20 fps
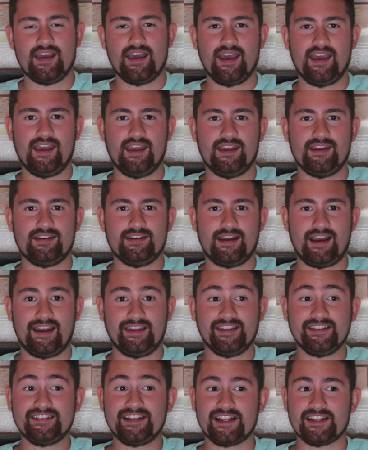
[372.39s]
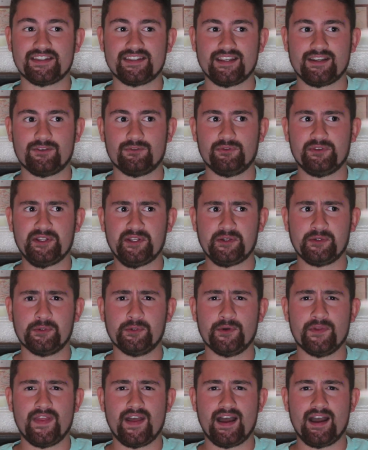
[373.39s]
and I think that's like really
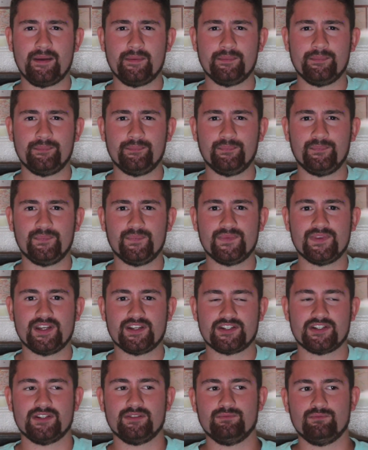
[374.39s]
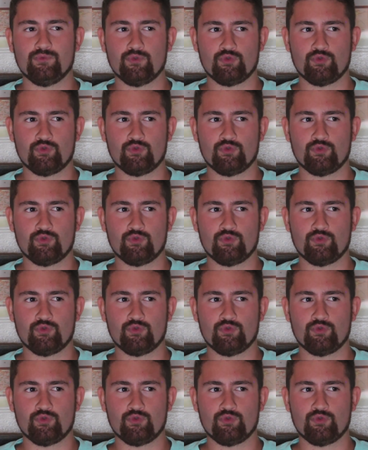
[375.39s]
cool that I'm such a